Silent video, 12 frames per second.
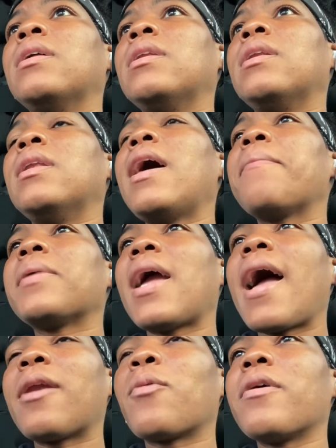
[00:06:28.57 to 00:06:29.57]
let me
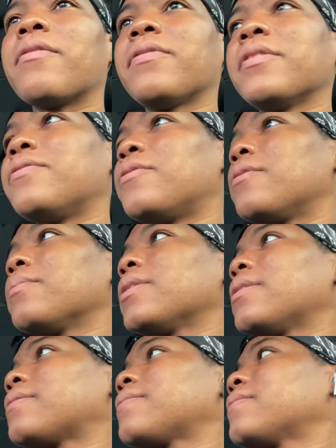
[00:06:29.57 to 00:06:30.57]
have to win free form,
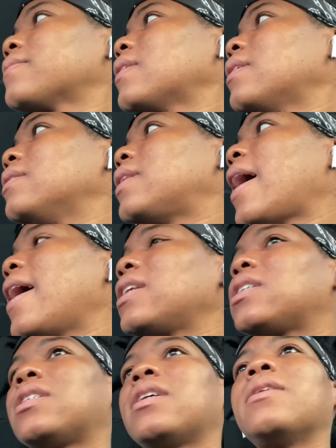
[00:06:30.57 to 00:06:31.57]
bro.
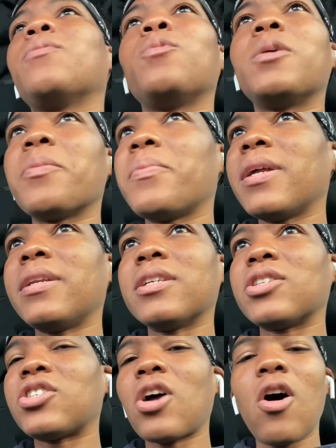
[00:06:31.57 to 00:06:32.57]
That shit would have been
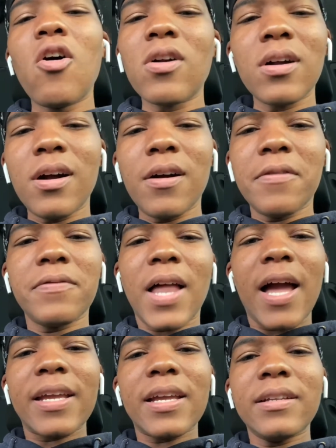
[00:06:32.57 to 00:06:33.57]
the talk of
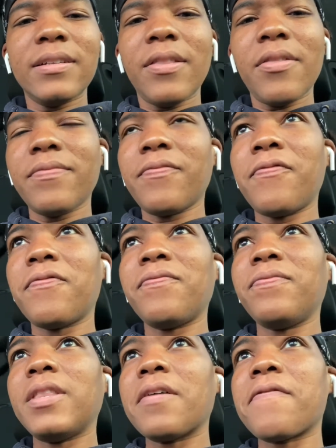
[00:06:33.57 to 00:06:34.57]
like
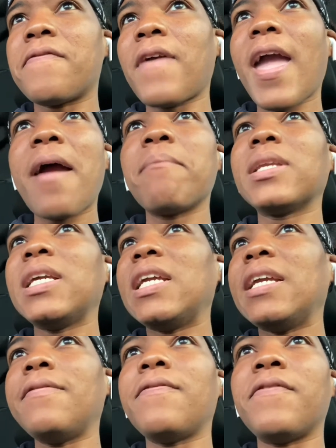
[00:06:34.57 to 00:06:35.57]
the
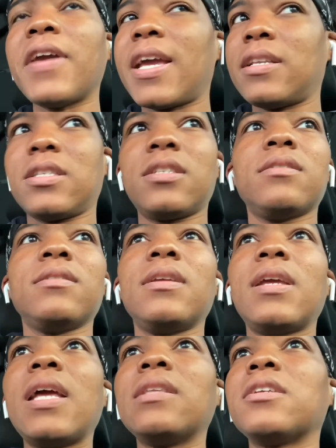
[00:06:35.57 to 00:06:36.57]
family events
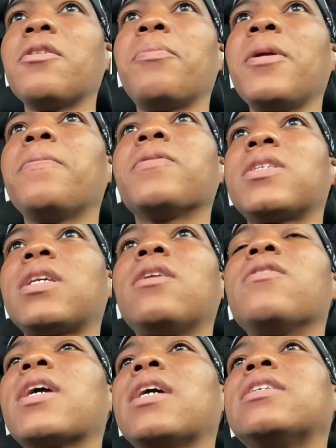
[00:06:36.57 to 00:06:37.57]
until people said,
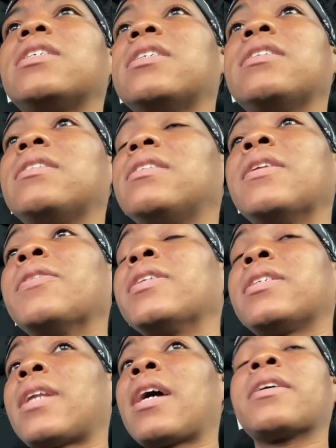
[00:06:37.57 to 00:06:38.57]
okay, she literally
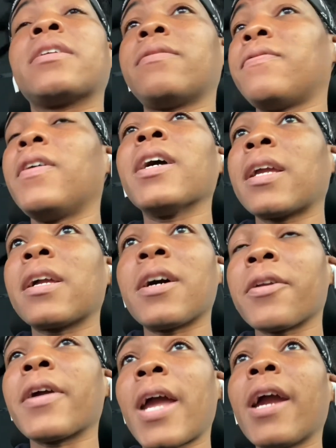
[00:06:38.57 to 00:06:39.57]
is not gonna fucking
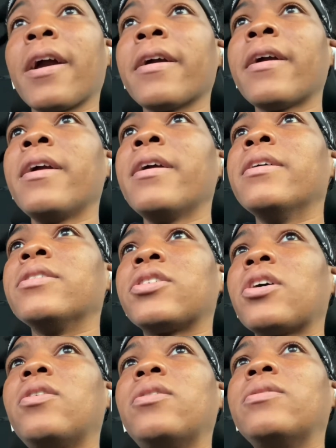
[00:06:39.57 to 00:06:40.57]
cut her hair.
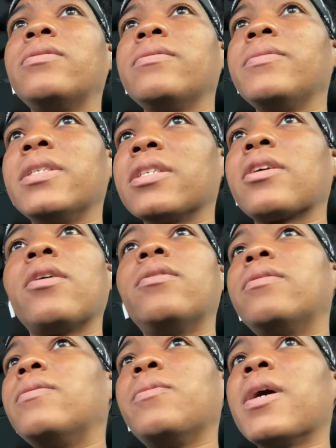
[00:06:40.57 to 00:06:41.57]
So we just
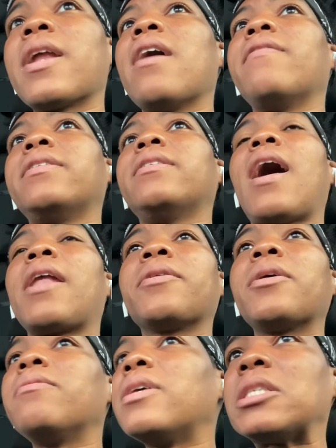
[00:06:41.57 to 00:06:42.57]
going to whatever. I don't
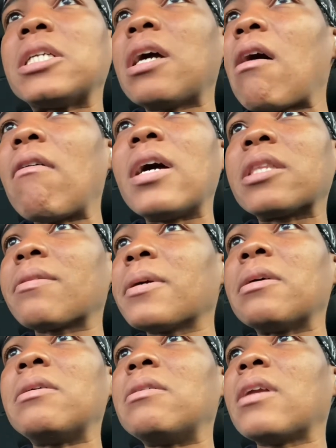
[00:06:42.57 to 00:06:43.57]
know what she going
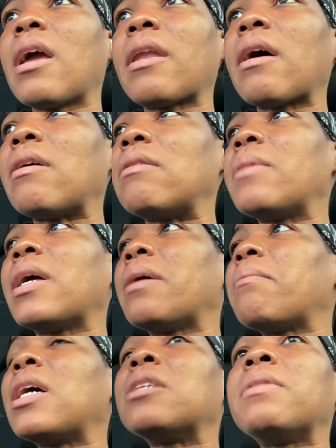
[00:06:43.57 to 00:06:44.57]
through, you know, but
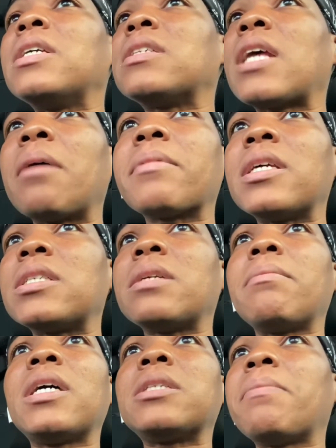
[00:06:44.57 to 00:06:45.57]
it must be something. She
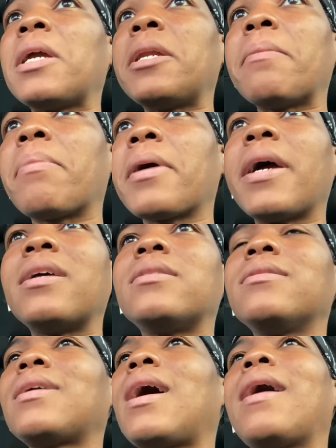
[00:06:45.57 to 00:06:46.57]
must be depressed.
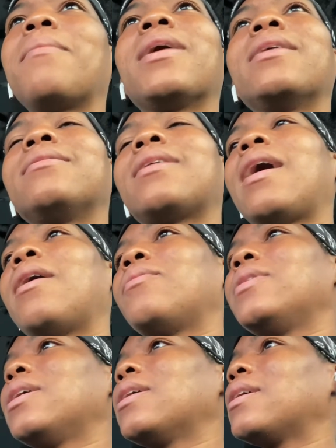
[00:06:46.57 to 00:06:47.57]
You know how, bro, you know how
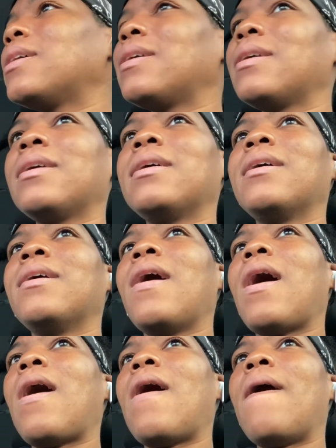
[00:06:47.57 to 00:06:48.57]
we get.
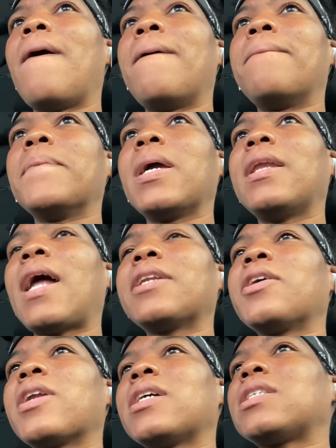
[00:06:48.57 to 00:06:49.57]
Um, and I
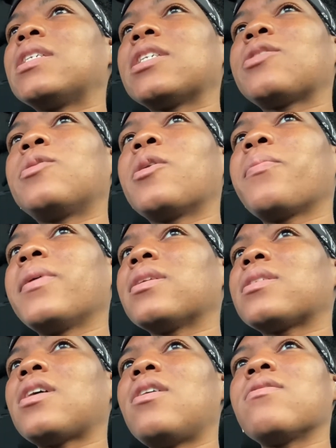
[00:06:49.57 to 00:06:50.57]
know that shit just would have been
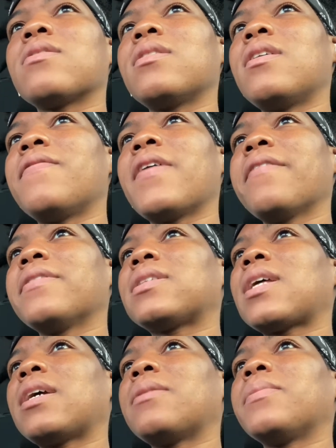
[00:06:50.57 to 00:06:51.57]
the talk of
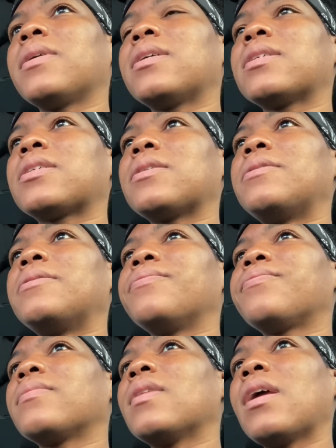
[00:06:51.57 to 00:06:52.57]
everything, bro. So
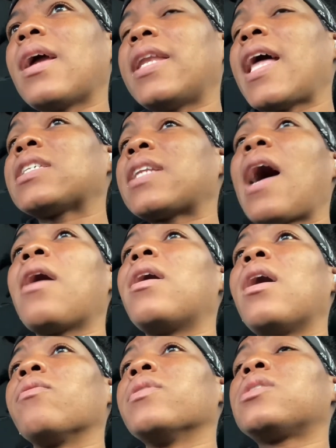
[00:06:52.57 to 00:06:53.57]
and that's not
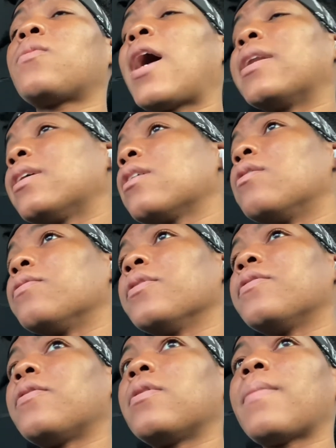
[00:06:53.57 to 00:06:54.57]
a reason why I didn't go
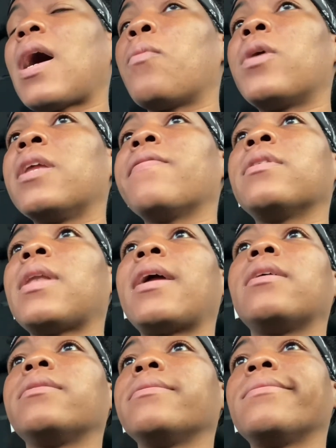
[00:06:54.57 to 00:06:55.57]
freeform. I wasn't even
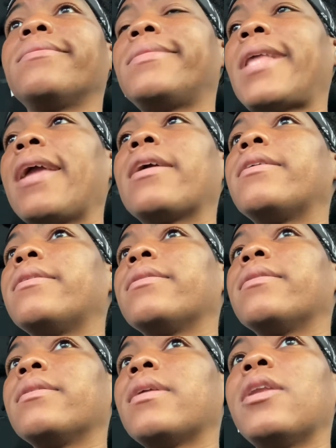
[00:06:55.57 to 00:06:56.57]
like thinking
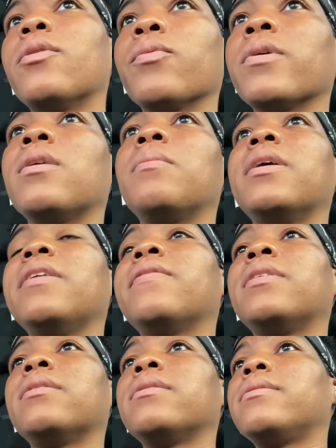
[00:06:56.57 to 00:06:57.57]
in the realm or
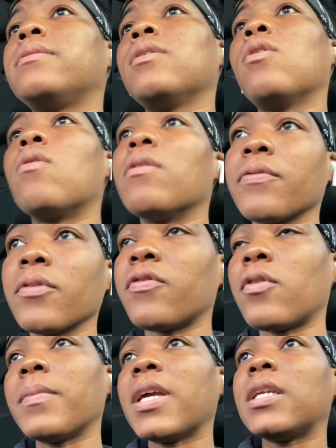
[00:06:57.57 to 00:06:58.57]
even going free
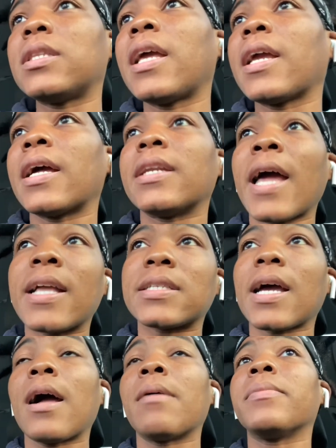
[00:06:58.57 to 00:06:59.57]
from anything at that
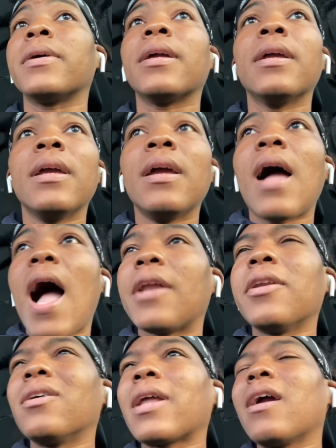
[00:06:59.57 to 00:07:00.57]
time. But I
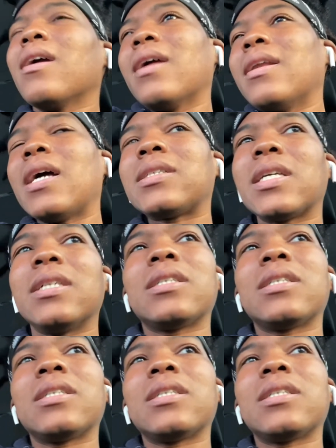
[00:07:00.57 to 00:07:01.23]
know that that shit